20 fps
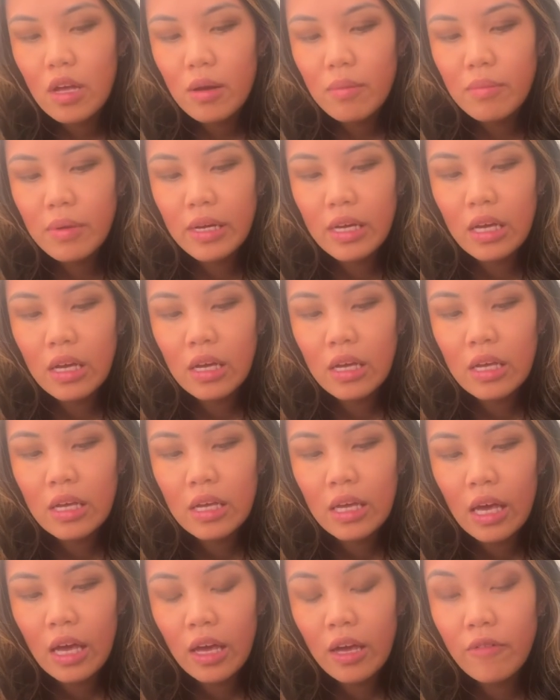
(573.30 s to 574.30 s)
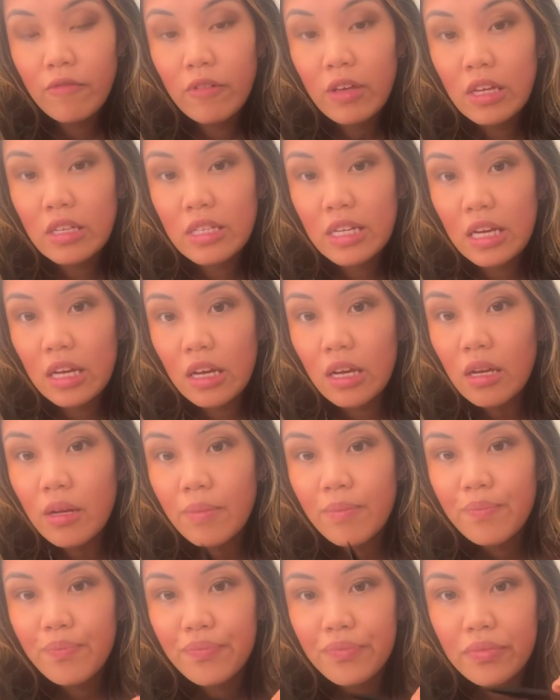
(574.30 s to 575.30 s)
by KVD.
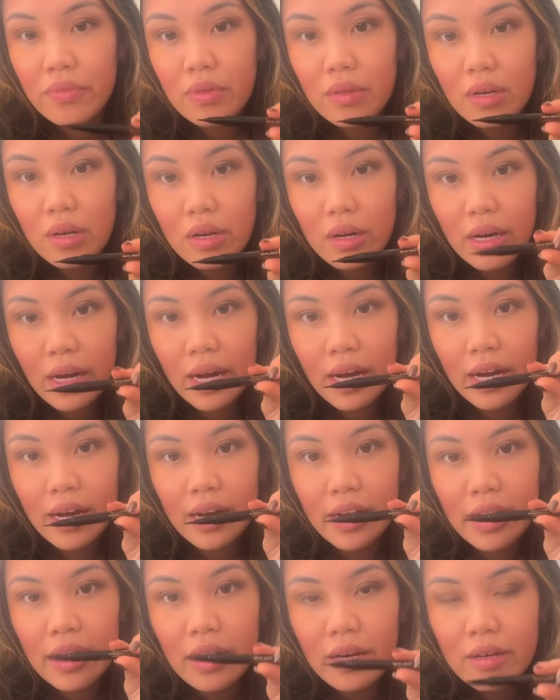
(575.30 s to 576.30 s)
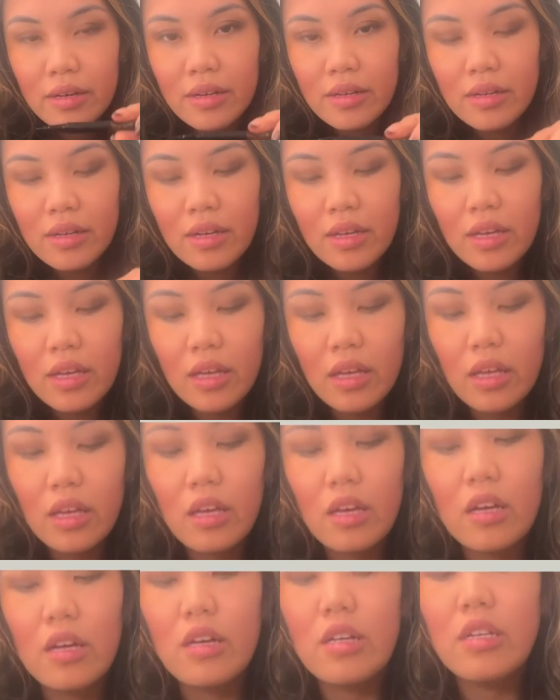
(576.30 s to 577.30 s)
Okay.
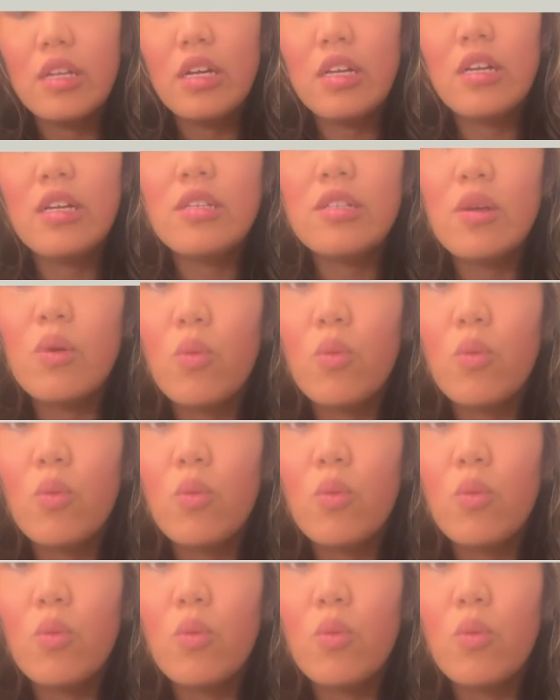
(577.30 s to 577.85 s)
And it is a